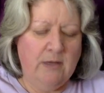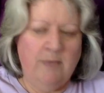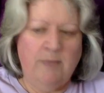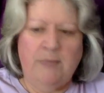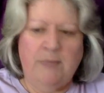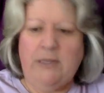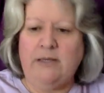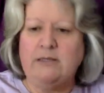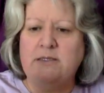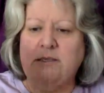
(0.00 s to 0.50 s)

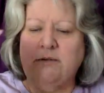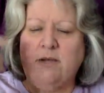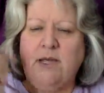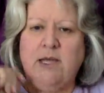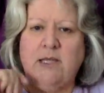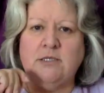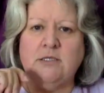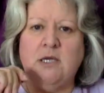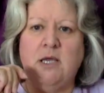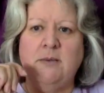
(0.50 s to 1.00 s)
but there
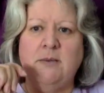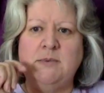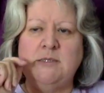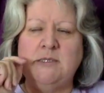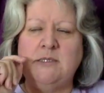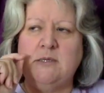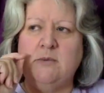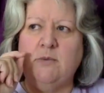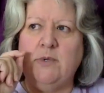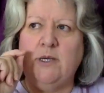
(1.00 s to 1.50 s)
are times
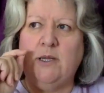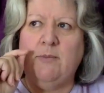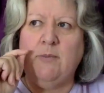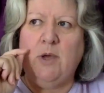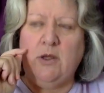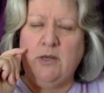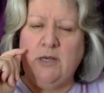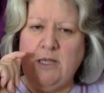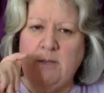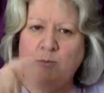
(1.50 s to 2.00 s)
when I'm
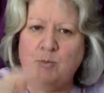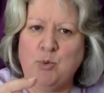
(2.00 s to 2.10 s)
on a